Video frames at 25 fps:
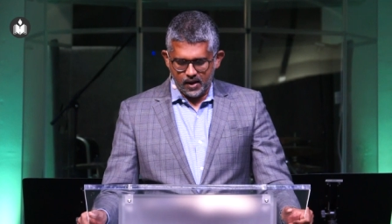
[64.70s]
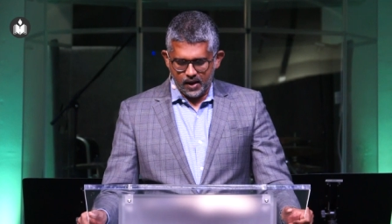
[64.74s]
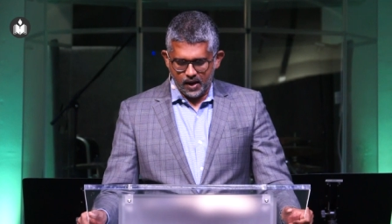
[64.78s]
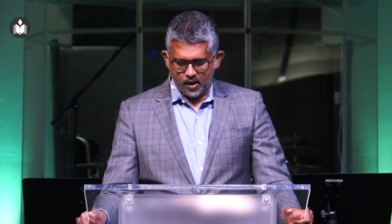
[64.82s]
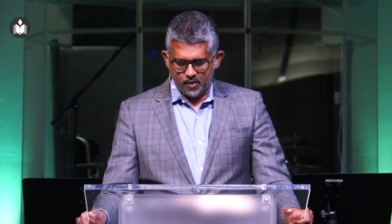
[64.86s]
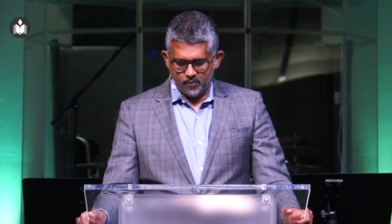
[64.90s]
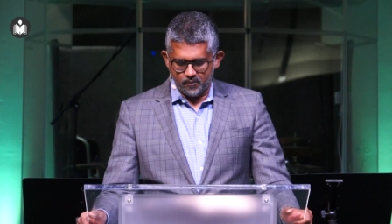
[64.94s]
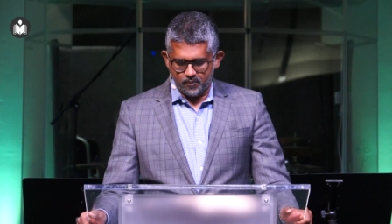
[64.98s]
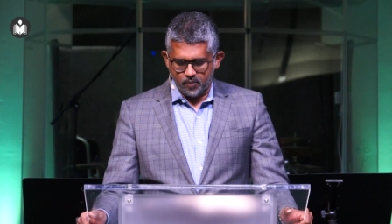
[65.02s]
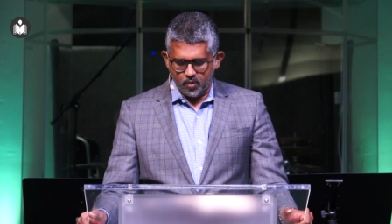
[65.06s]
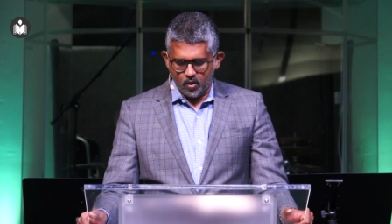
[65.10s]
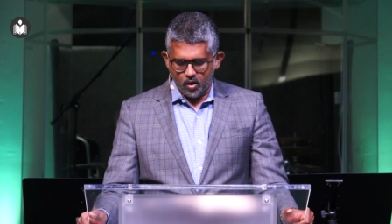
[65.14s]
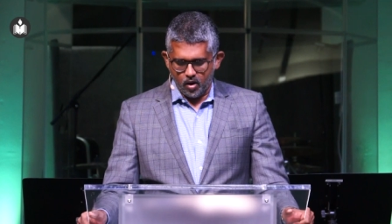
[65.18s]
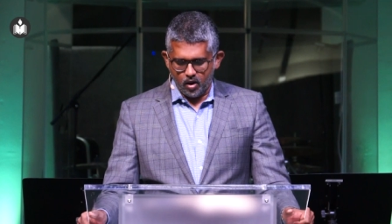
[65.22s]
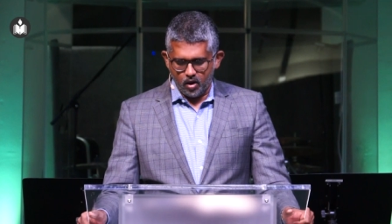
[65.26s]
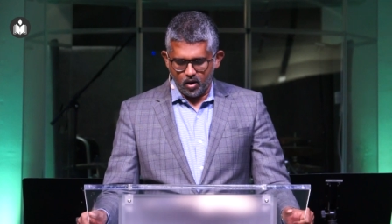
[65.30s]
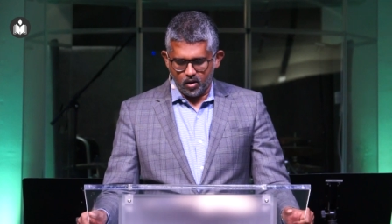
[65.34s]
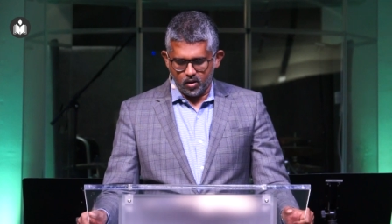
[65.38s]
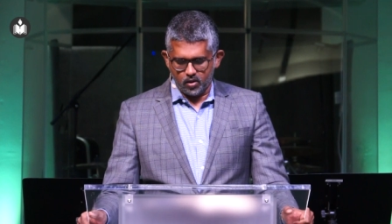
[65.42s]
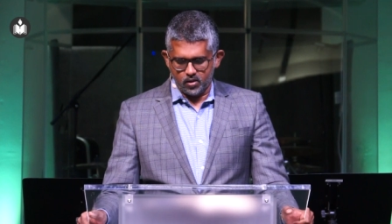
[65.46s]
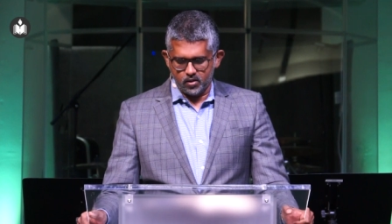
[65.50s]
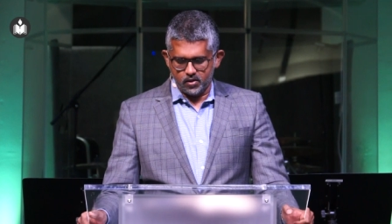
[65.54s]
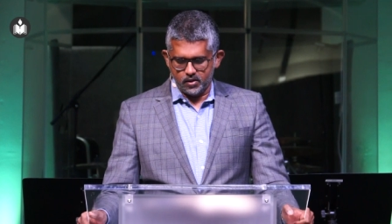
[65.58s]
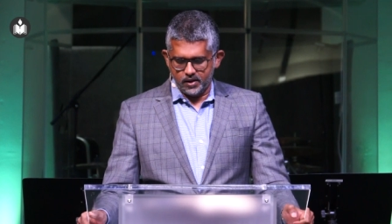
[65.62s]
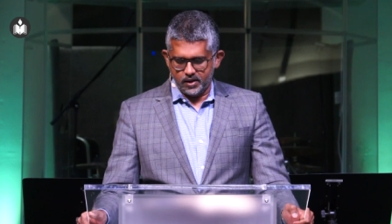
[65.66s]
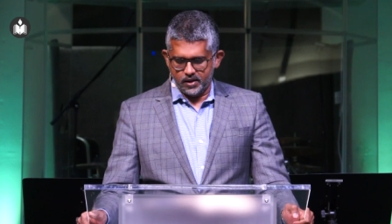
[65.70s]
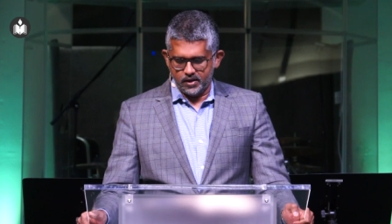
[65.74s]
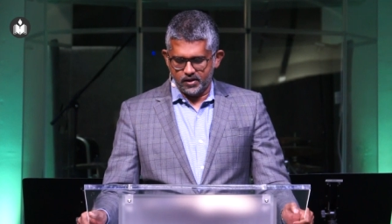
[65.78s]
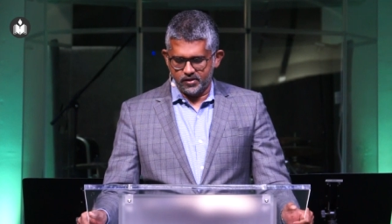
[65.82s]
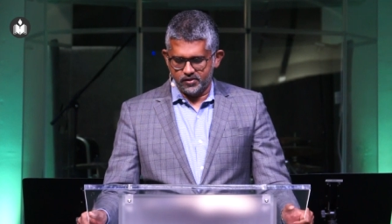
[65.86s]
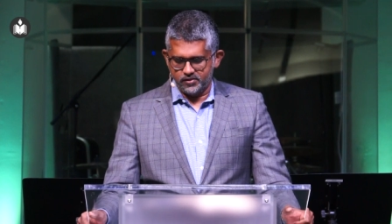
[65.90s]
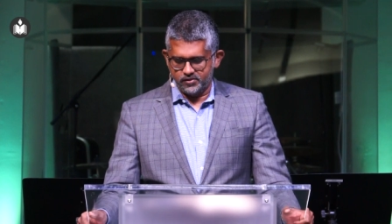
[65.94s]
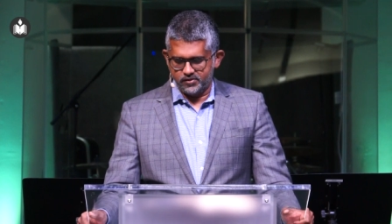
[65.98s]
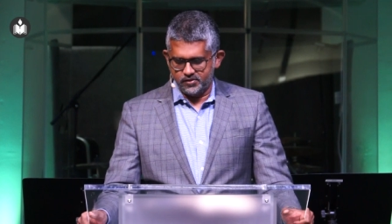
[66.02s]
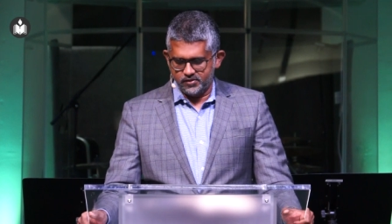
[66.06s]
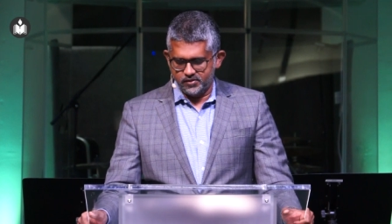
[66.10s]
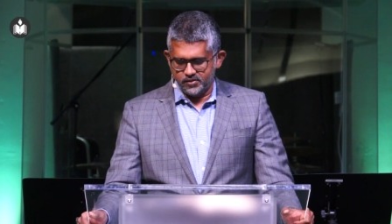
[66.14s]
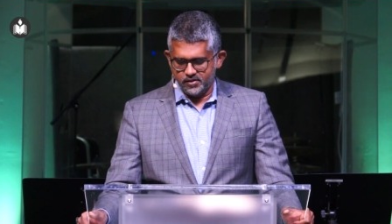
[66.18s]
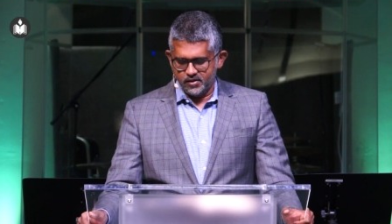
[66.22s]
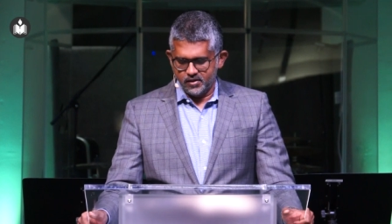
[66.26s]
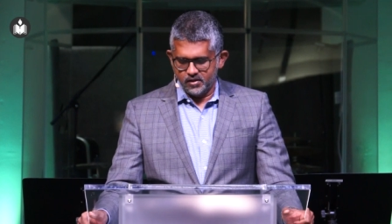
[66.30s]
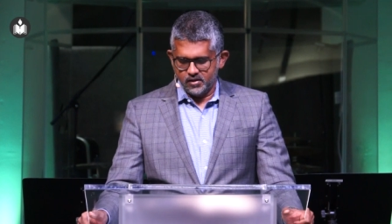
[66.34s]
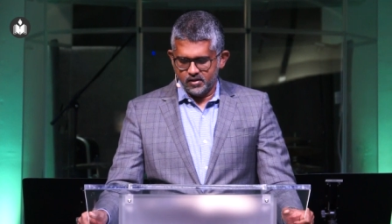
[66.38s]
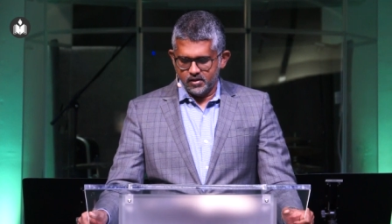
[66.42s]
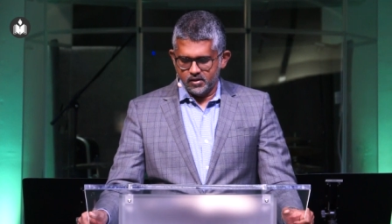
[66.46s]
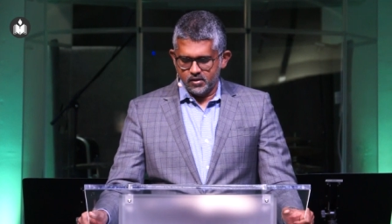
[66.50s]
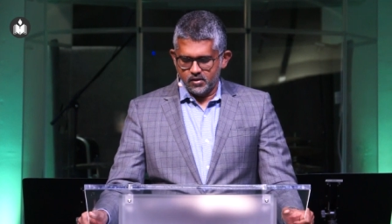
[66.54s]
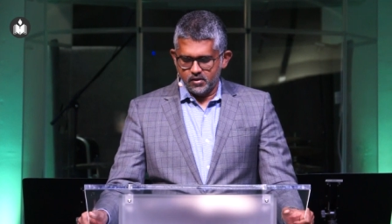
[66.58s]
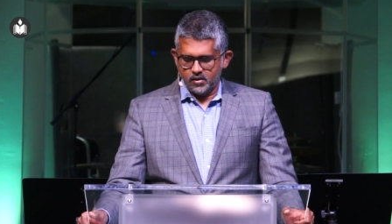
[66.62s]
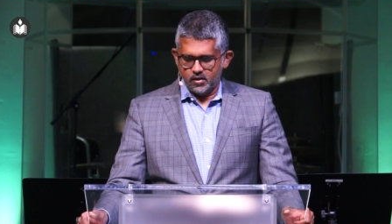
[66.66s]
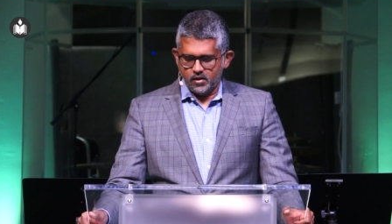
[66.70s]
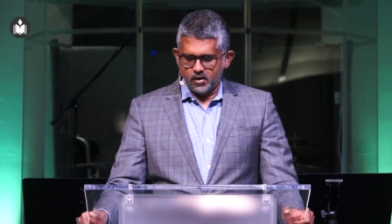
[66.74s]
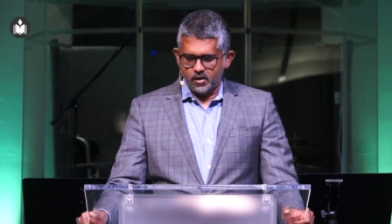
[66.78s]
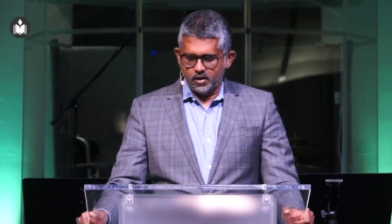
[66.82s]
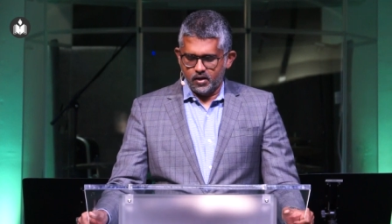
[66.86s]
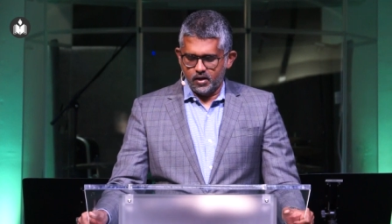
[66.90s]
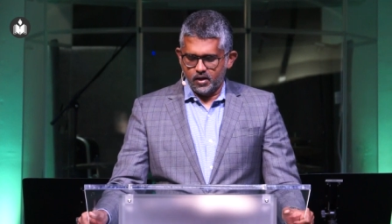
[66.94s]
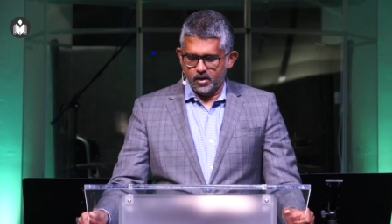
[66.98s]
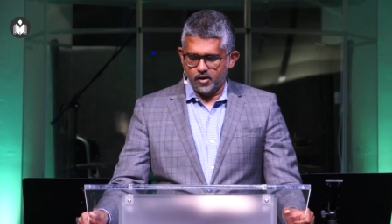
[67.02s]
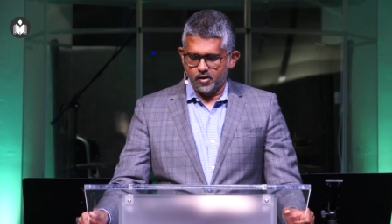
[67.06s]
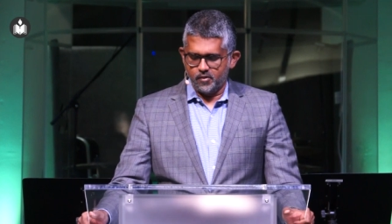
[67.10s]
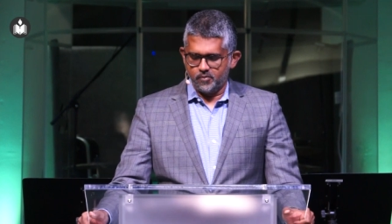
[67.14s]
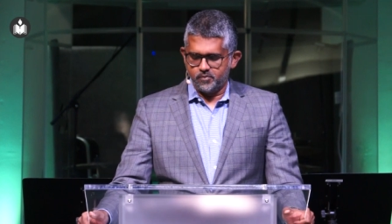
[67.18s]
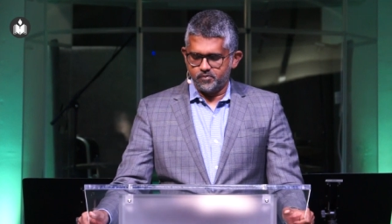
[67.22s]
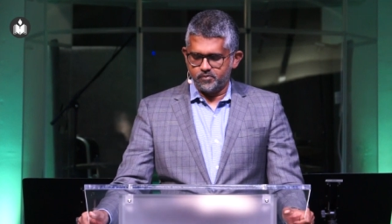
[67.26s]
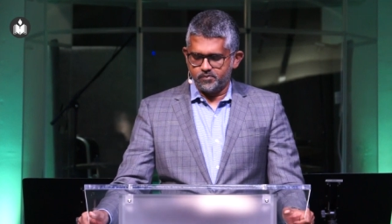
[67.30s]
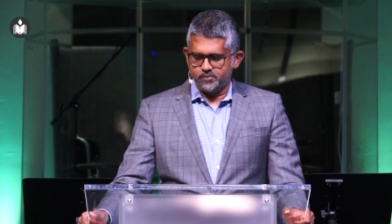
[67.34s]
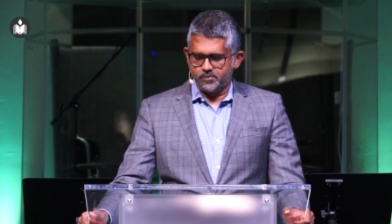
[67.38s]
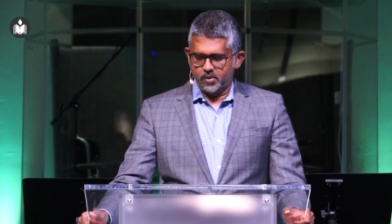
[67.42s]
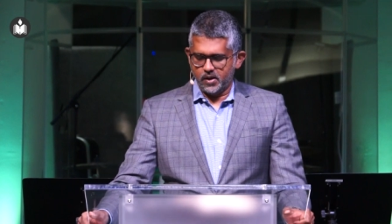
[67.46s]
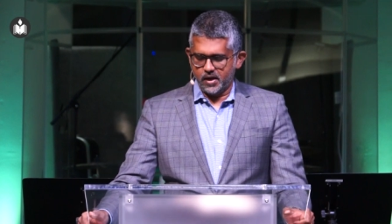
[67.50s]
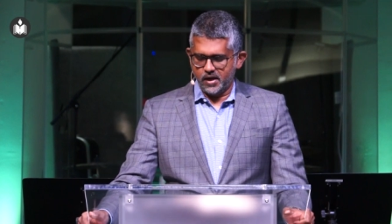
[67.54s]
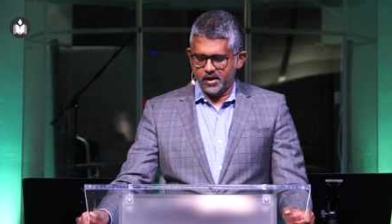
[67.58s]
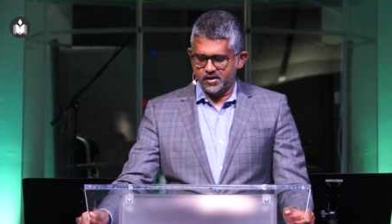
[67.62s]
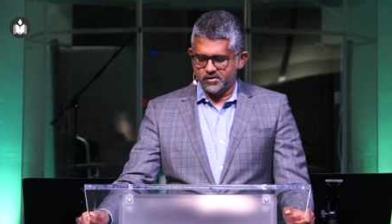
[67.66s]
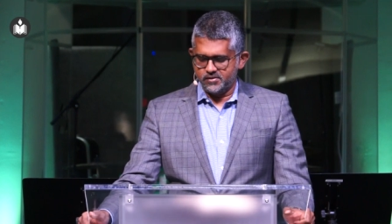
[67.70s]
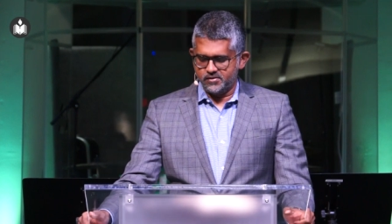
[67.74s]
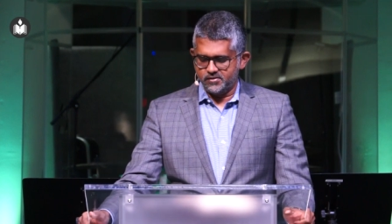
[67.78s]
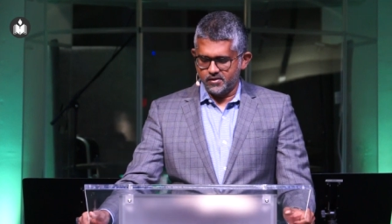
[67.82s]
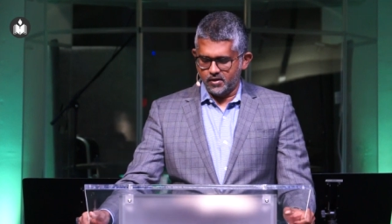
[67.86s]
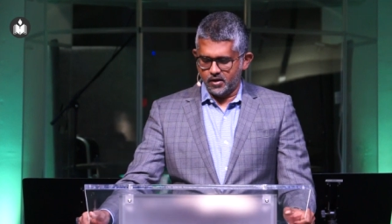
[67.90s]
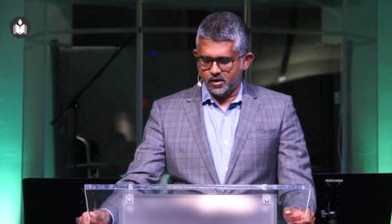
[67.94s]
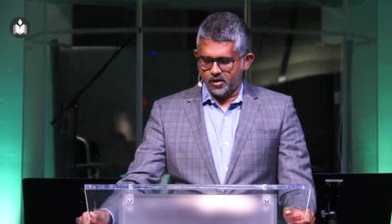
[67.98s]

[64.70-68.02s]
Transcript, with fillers: and Paul is in a place,